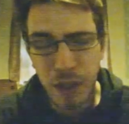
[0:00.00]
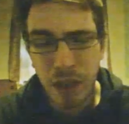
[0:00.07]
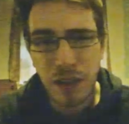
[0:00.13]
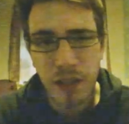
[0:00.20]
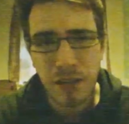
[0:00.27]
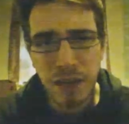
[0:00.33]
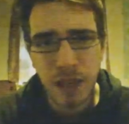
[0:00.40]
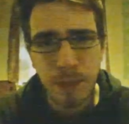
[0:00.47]

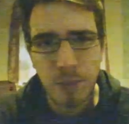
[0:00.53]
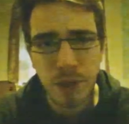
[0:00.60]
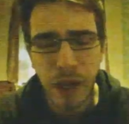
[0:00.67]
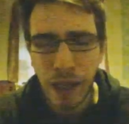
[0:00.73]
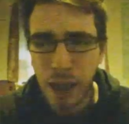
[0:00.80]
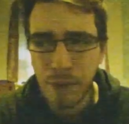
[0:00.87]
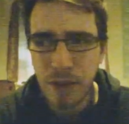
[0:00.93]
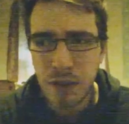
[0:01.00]
because it seems
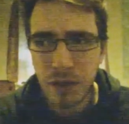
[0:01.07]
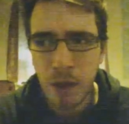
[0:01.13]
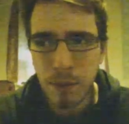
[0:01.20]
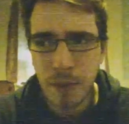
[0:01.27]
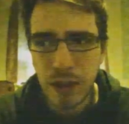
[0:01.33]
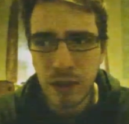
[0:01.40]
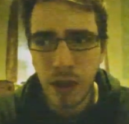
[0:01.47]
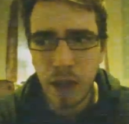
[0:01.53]
like every
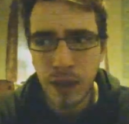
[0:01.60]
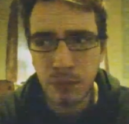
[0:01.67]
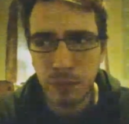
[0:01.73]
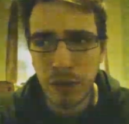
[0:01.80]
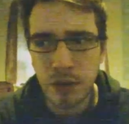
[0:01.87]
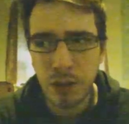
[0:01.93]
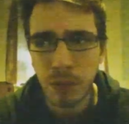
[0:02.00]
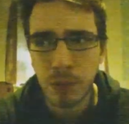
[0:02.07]
time these
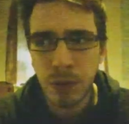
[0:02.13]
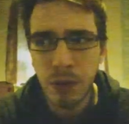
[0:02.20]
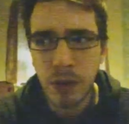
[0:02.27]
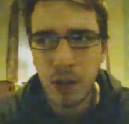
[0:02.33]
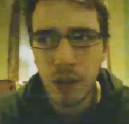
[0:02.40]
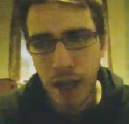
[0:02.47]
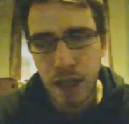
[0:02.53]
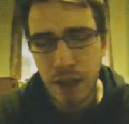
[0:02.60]
guys wrestle,
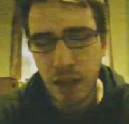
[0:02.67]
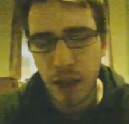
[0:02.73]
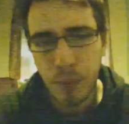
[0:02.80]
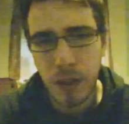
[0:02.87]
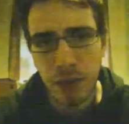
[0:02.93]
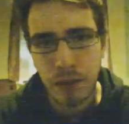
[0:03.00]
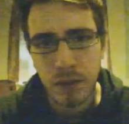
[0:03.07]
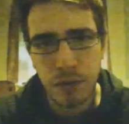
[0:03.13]

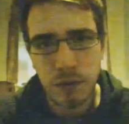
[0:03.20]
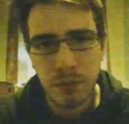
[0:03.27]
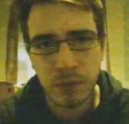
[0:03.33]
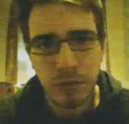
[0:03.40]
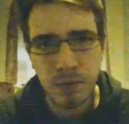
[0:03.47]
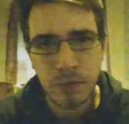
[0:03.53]
AJ wins.